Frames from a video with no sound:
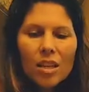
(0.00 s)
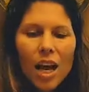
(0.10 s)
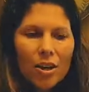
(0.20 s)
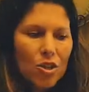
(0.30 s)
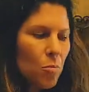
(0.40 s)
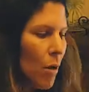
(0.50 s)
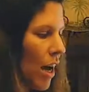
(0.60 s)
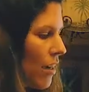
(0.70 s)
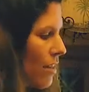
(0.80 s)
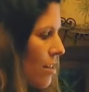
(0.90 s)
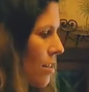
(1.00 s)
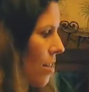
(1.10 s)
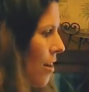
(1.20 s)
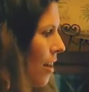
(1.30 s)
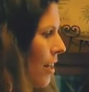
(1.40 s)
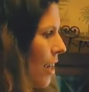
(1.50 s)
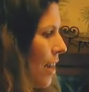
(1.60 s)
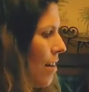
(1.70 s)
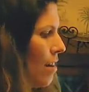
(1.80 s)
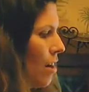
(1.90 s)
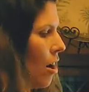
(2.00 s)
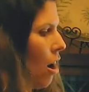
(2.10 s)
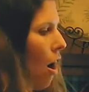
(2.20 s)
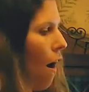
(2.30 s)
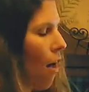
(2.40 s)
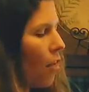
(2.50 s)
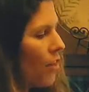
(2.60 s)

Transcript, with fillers: large box. Again, all